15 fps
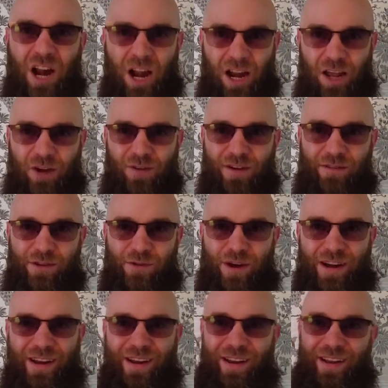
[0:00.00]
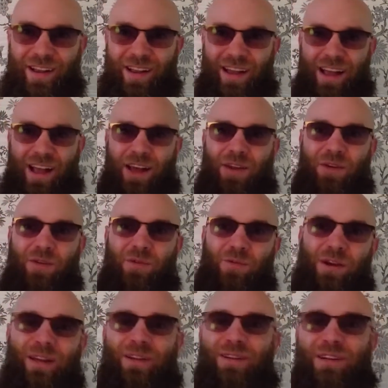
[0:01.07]
Hello everyone, and
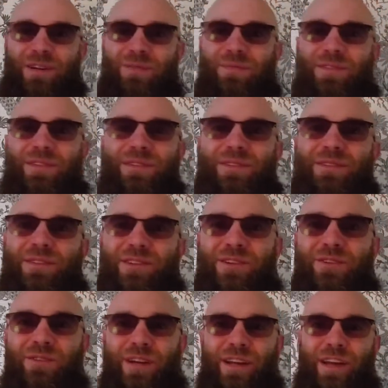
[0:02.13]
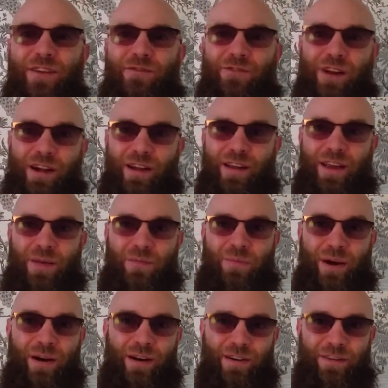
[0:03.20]
welcome to Q&A Friday
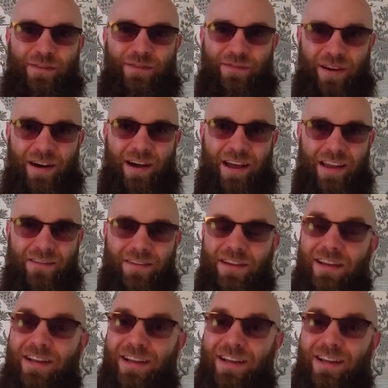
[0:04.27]
Part 5.